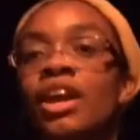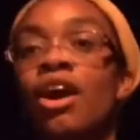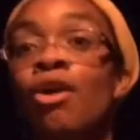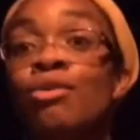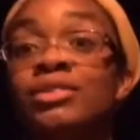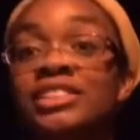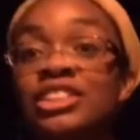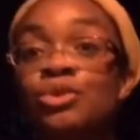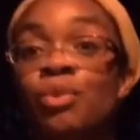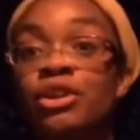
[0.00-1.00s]
Oh,
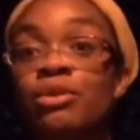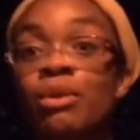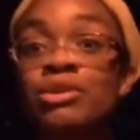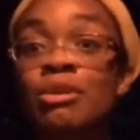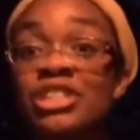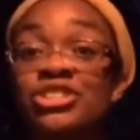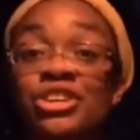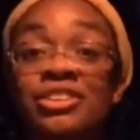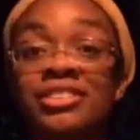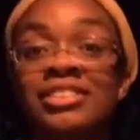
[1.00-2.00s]
did you wonder what was on my
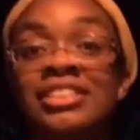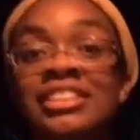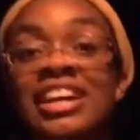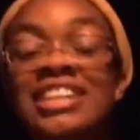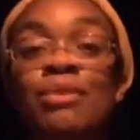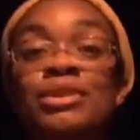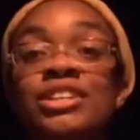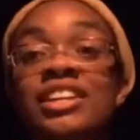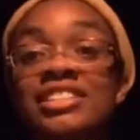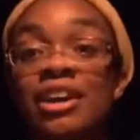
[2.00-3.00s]
shirt? Because I was
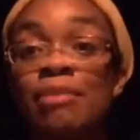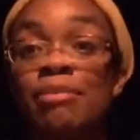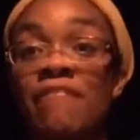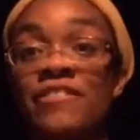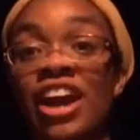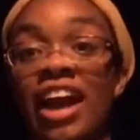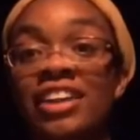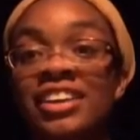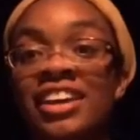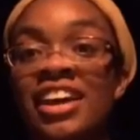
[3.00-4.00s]
going to tell you, but I forgot.
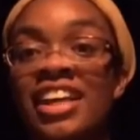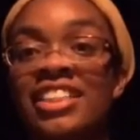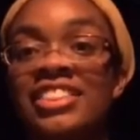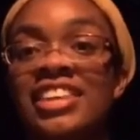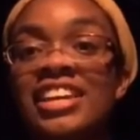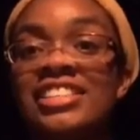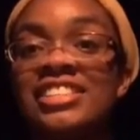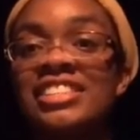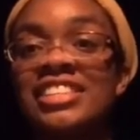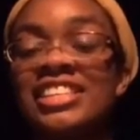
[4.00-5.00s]

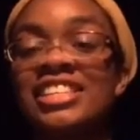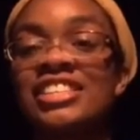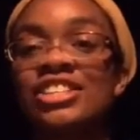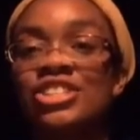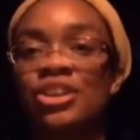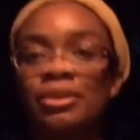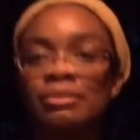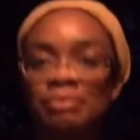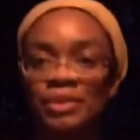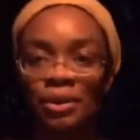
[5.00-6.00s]
This is a shirt.
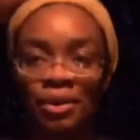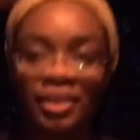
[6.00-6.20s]
Oh,